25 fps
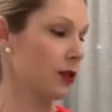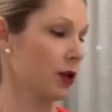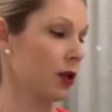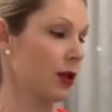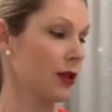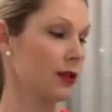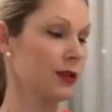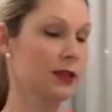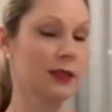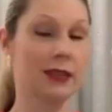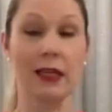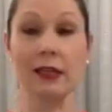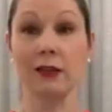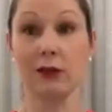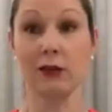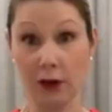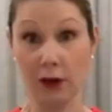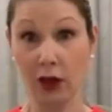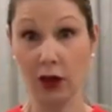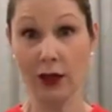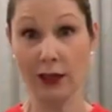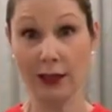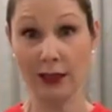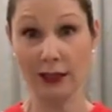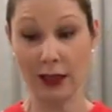So I've said,
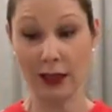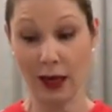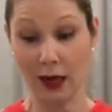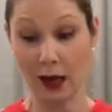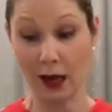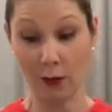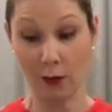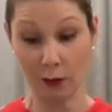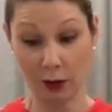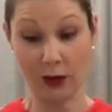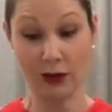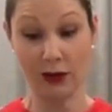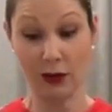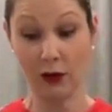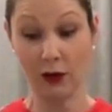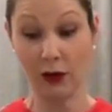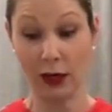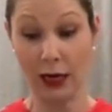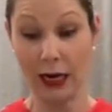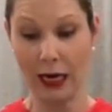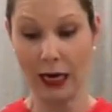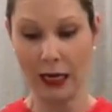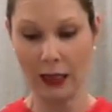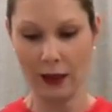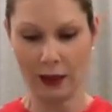you've got to stay up because you've got
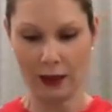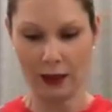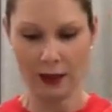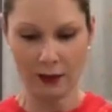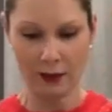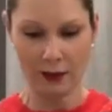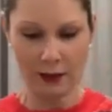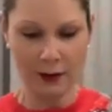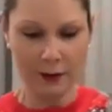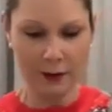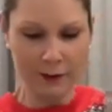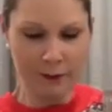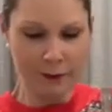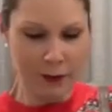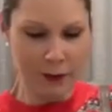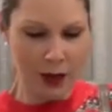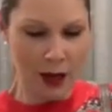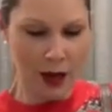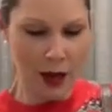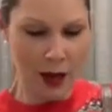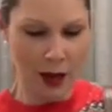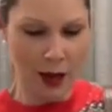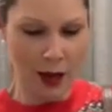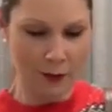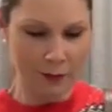to eat this.
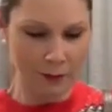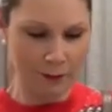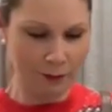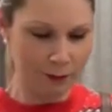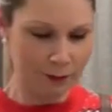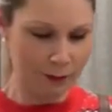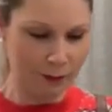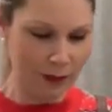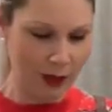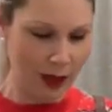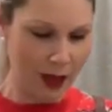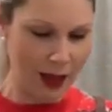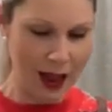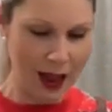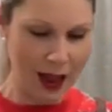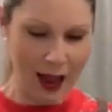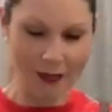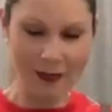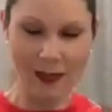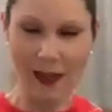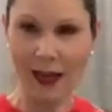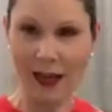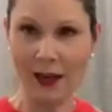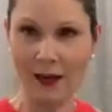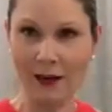And
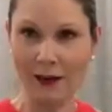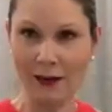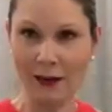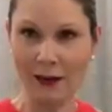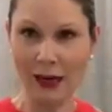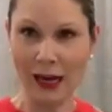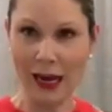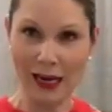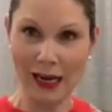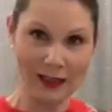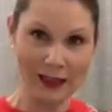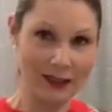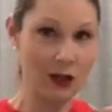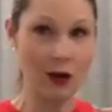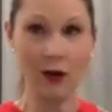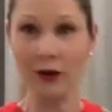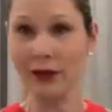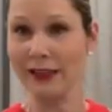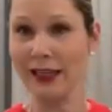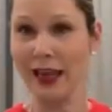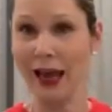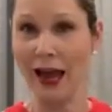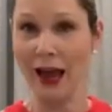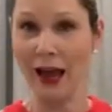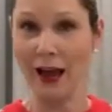then he's
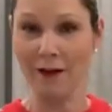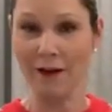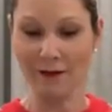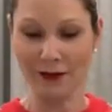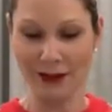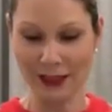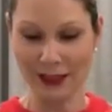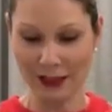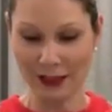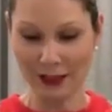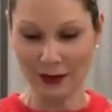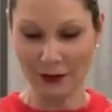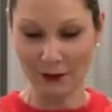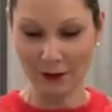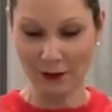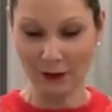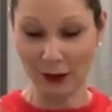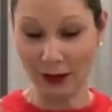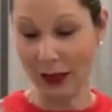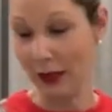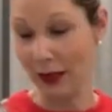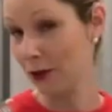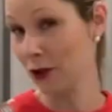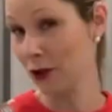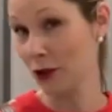going to have this
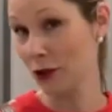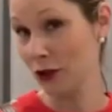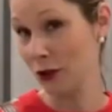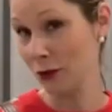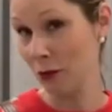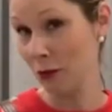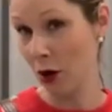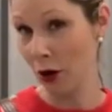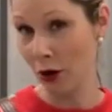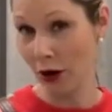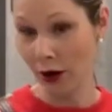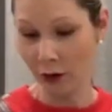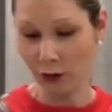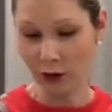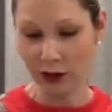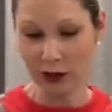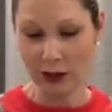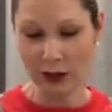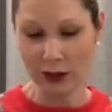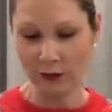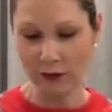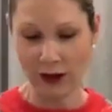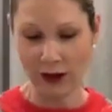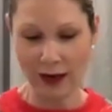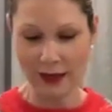for lunch tomorrow, which
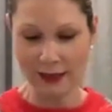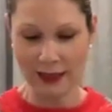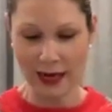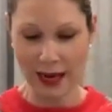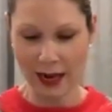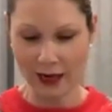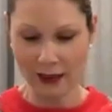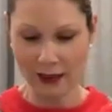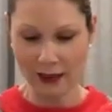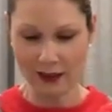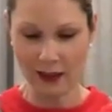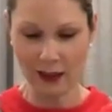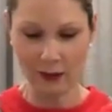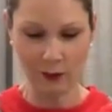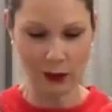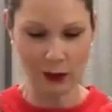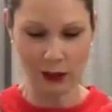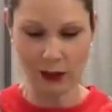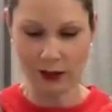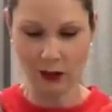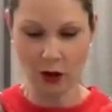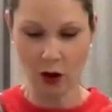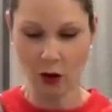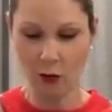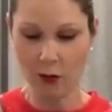is fantastic
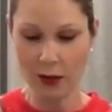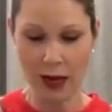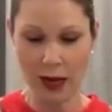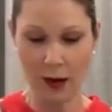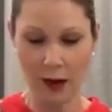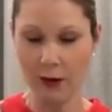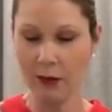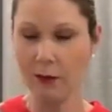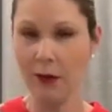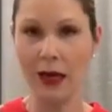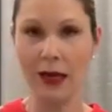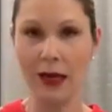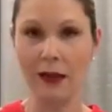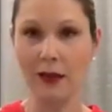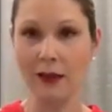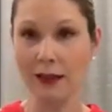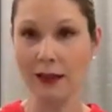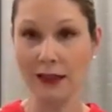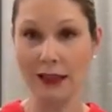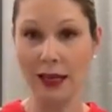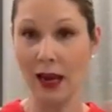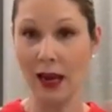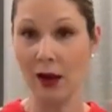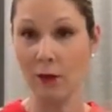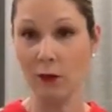because I'll be able to make the
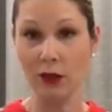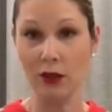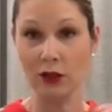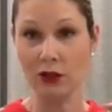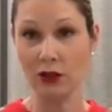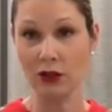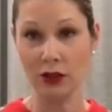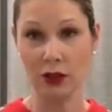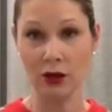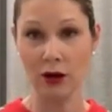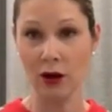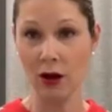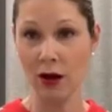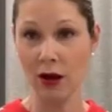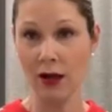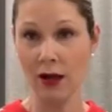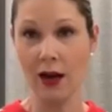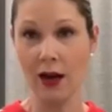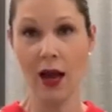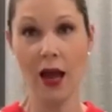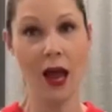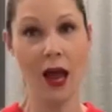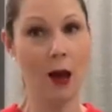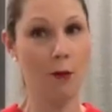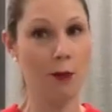sandwich tonight
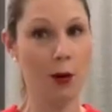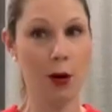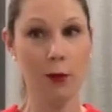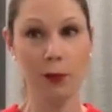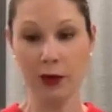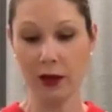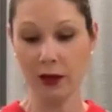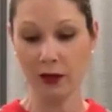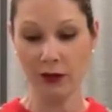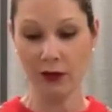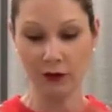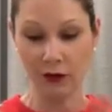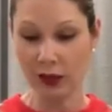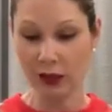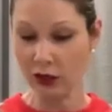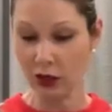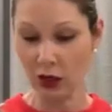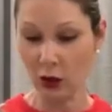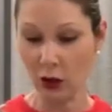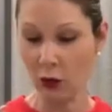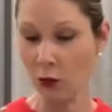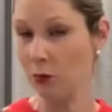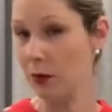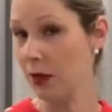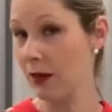and pop it in the fridge
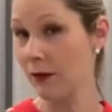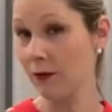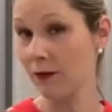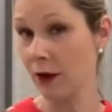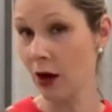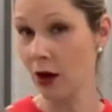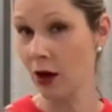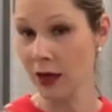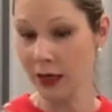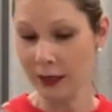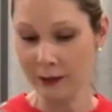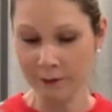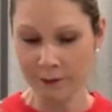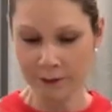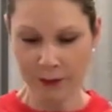and it'll be fine.